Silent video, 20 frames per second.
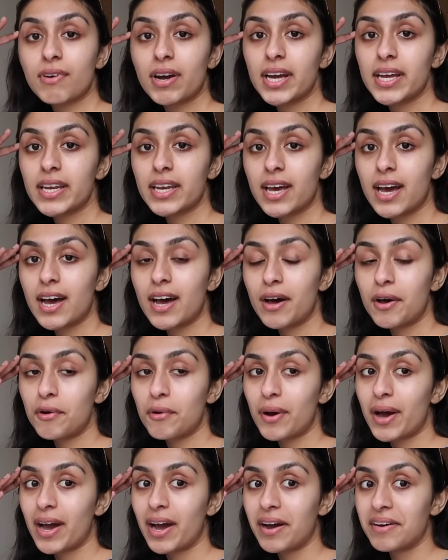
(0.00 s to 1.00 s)
right now.
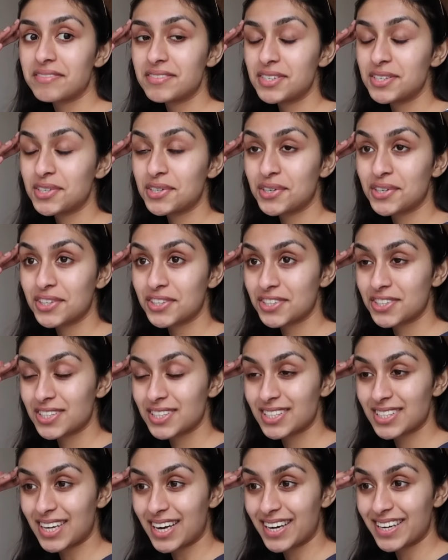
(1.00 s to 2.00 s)
I haven't touched
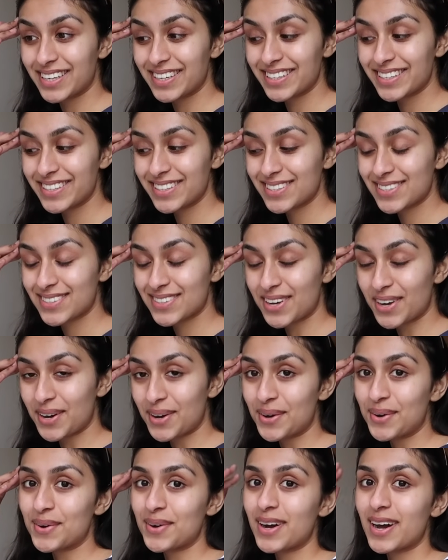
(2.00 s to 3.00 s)
science,
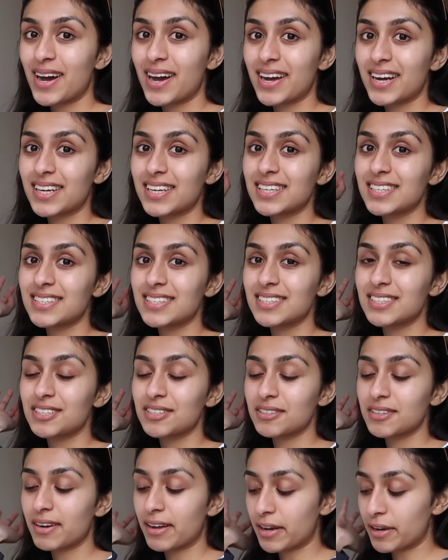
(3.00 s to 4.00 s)
so I need to
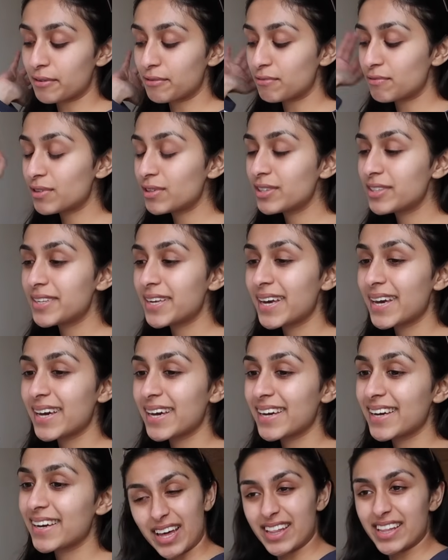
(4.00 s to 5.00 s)
do like a full
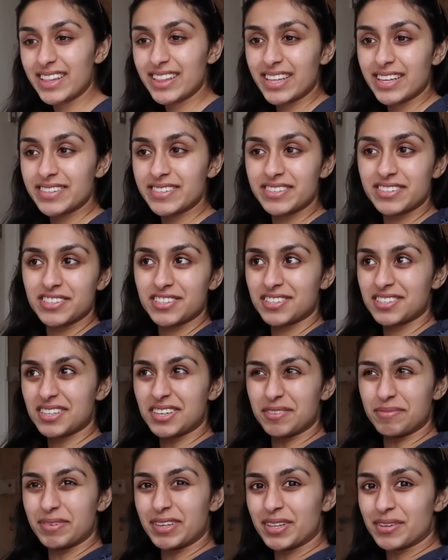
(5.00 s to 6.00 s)
day. I think that's just
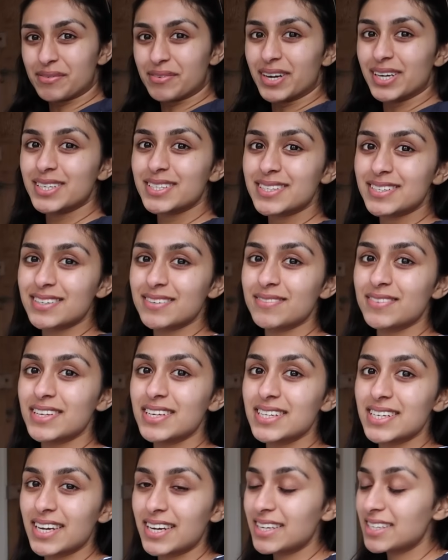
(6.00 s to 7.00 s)
gonna be the rest of the
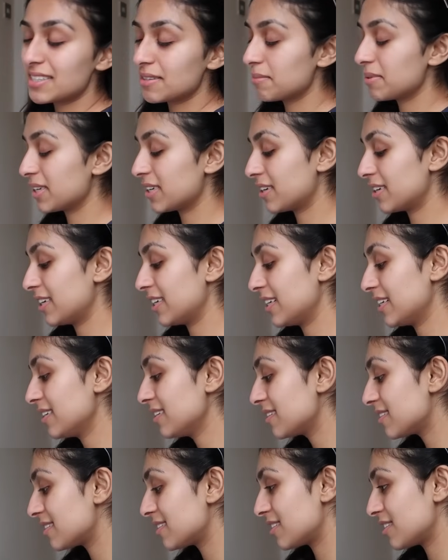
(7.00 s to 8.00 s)
day, to be
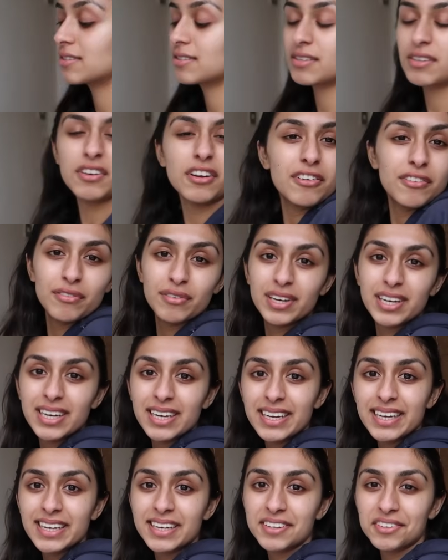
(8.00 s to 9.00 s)
honest. So not
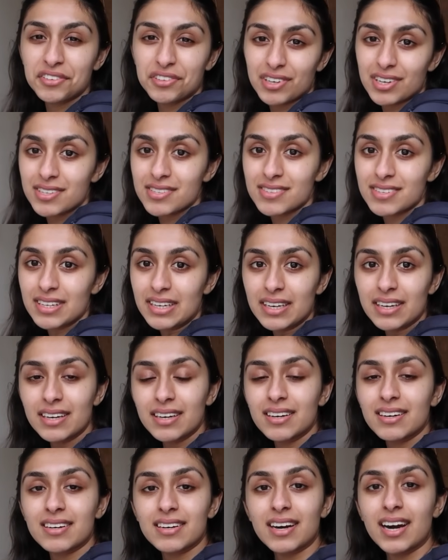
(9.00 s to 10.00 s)
really
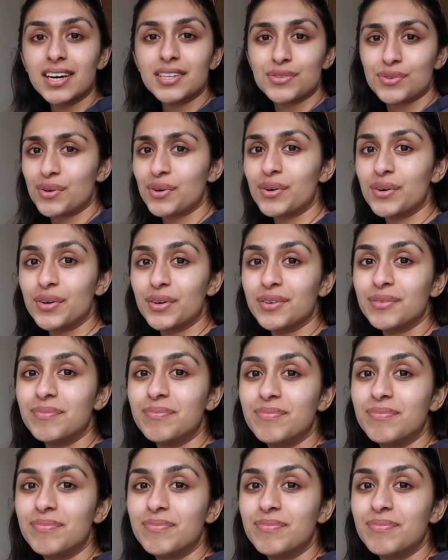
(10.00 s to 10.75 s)
interesting at all.